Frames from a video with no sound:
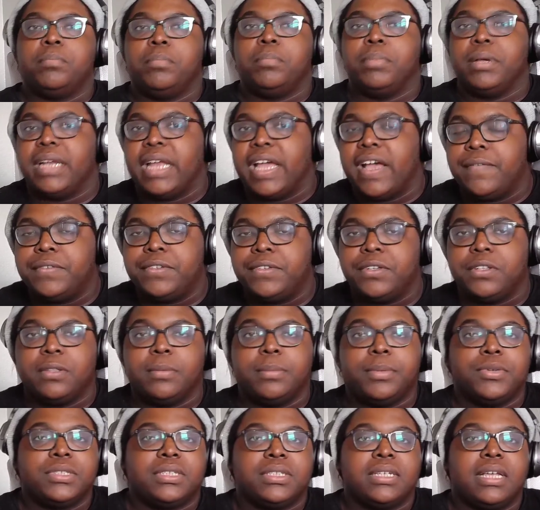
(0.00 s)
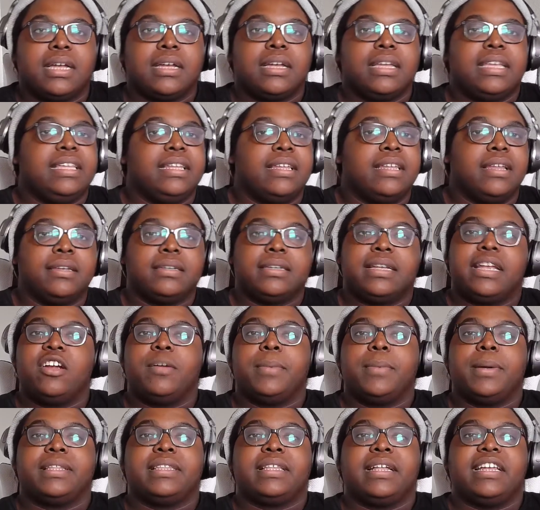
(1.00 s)
But after the Buu Saga, he doesn't care
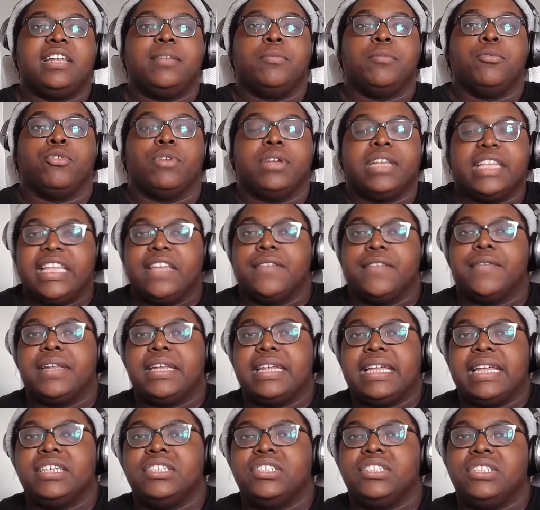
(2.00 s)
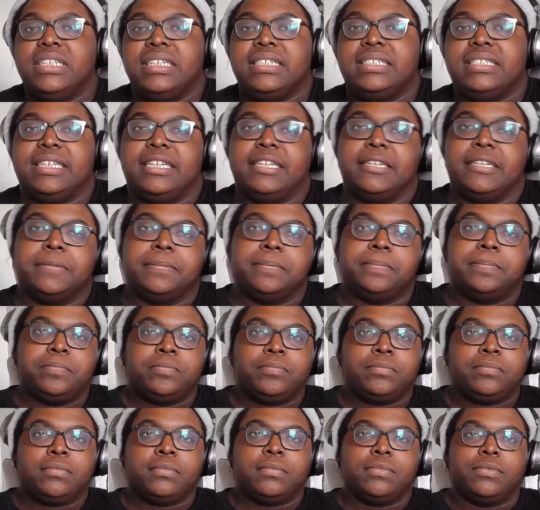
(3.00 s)
about that anymore, even in G T,
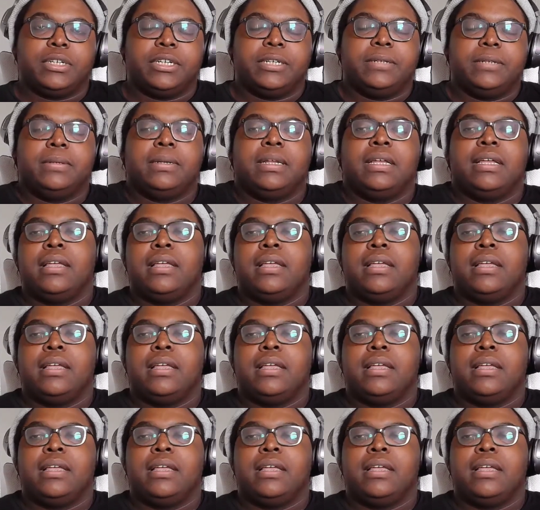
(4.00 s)
right?